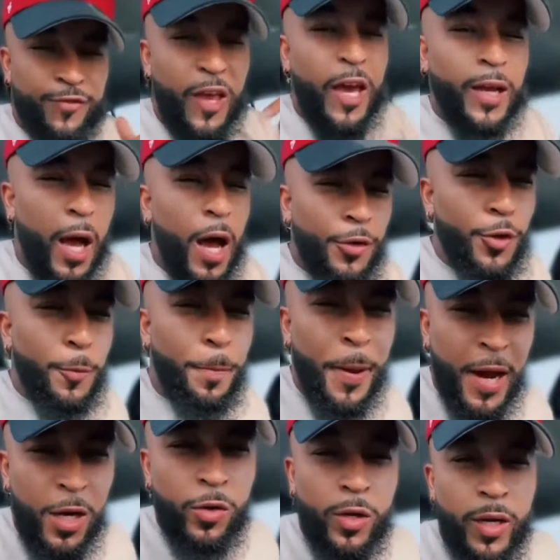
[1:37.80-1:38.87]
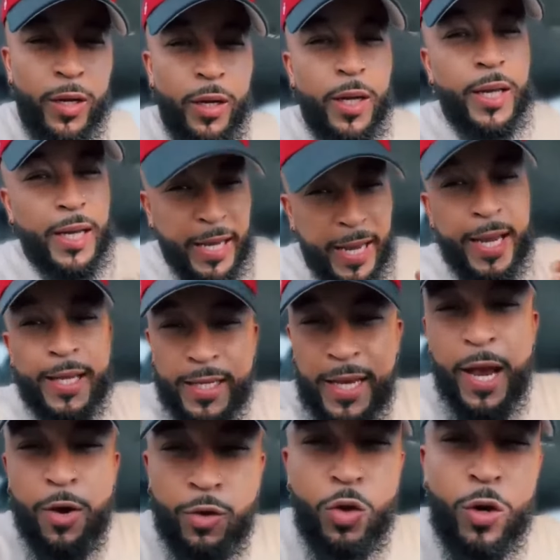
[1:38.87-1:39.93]
other parent can't
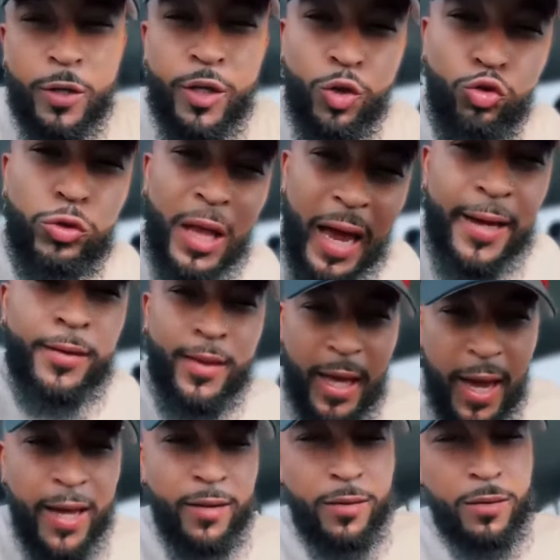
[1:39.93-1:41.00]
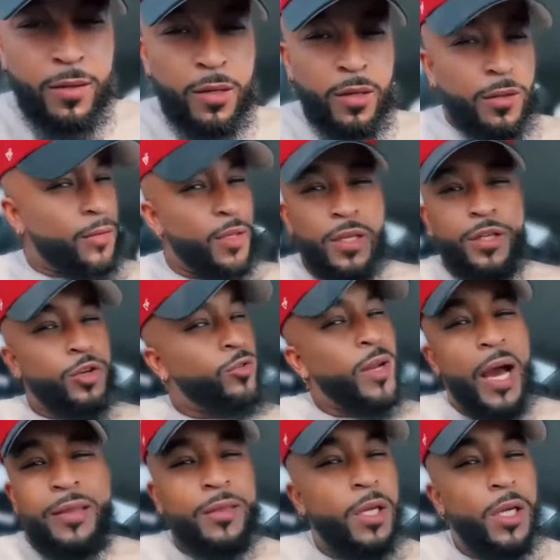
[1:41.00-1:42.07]
count on you like that, then you're
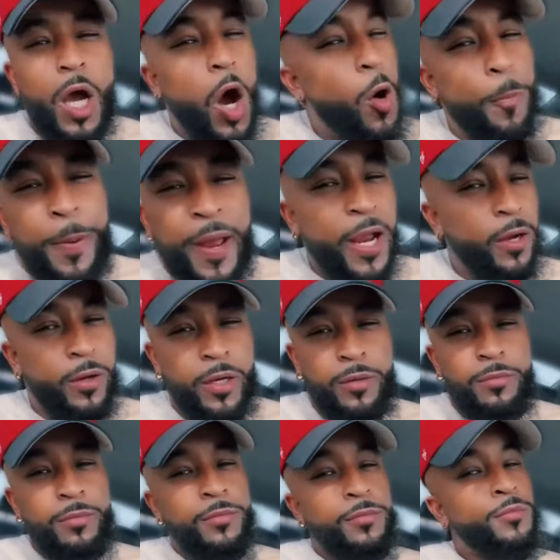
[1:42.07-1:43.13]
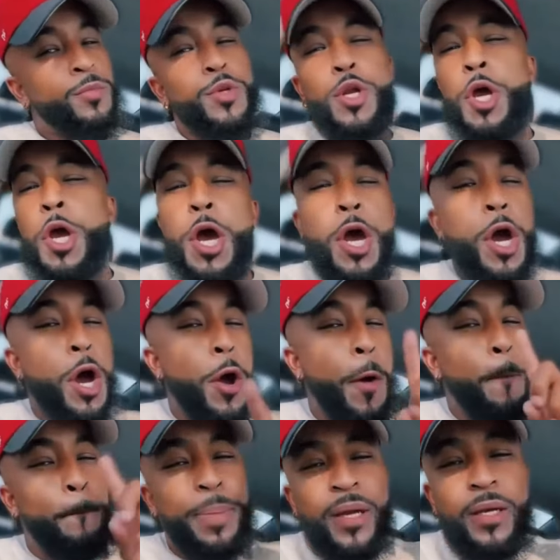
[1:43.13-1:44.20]
not the co-parent.
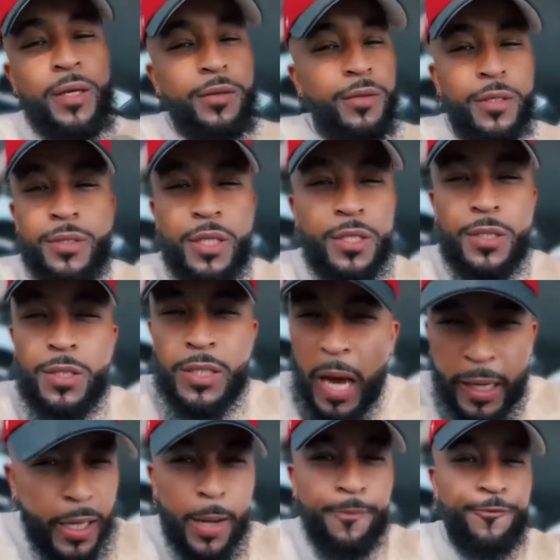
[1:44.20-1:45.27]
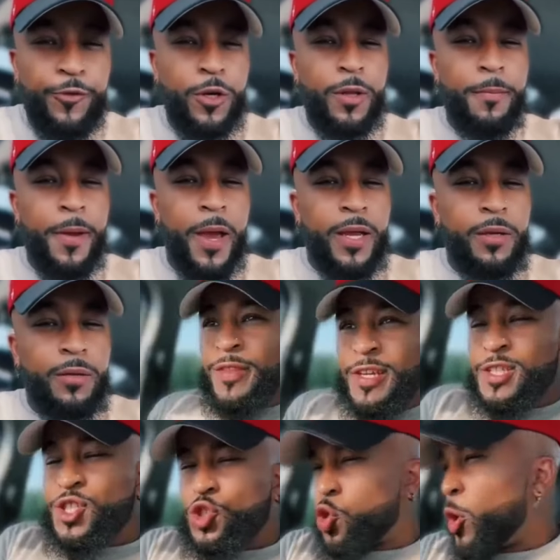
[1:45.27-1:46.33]
Nope. This is not up for debate. This
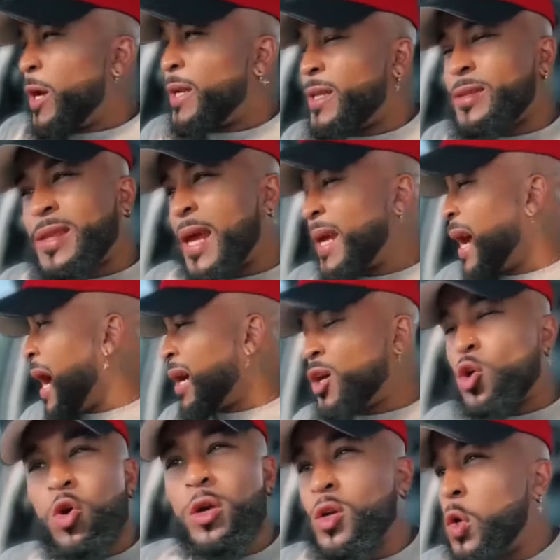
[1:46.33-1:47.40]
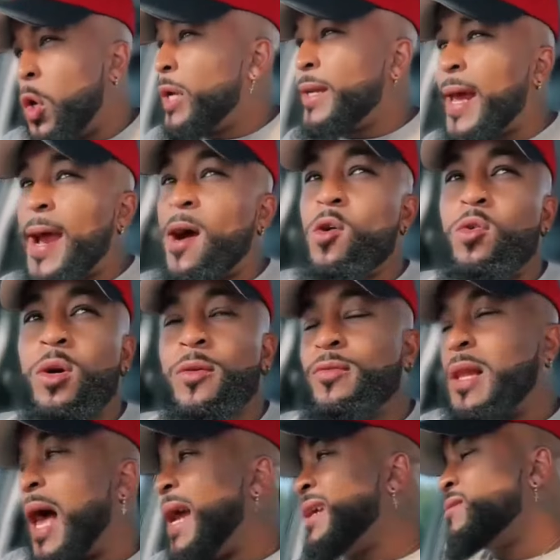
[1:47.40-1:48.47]
trend that they got going on now of
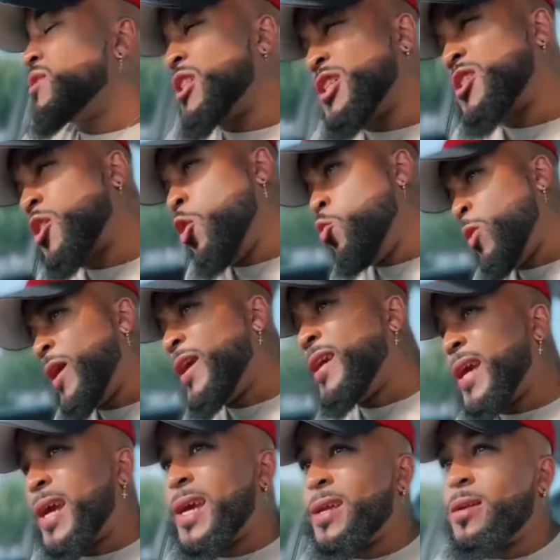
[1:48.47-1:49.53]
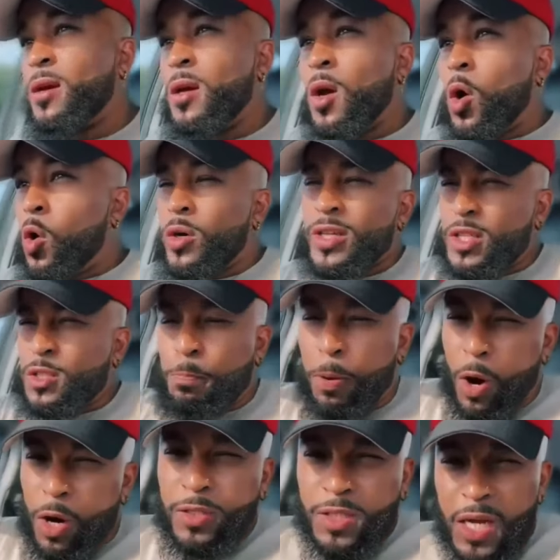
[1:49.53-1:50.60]
like just the weekend or this
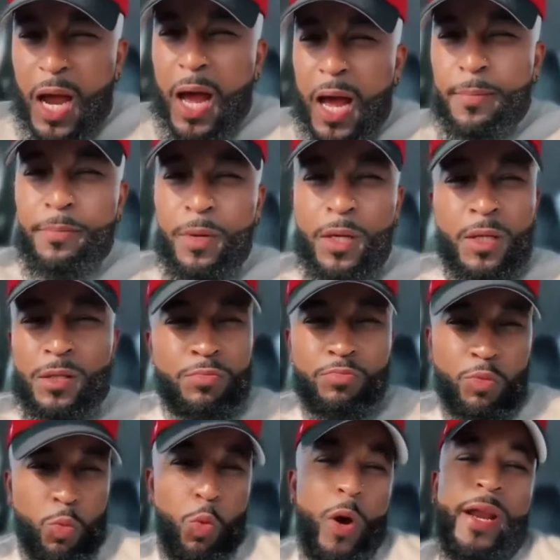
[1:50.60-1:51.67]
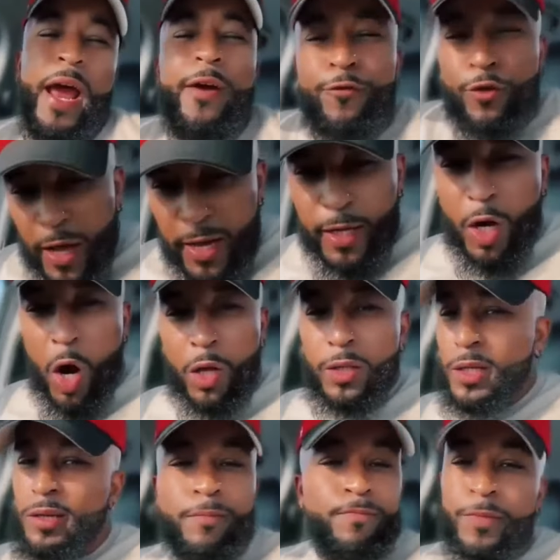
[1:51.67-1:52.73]
part-time, whatever they call it,
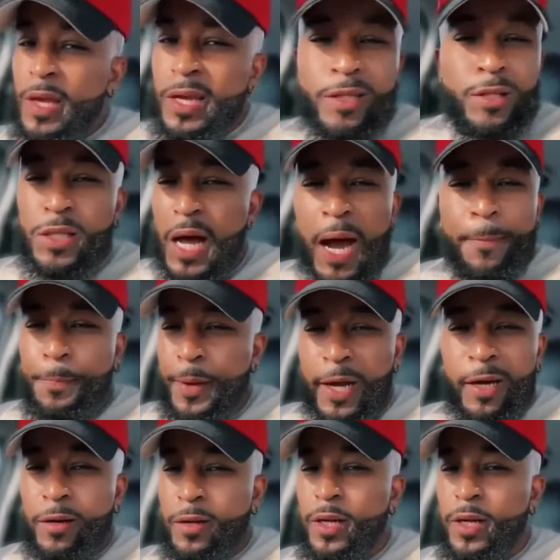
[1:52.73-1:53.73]
is not parenting.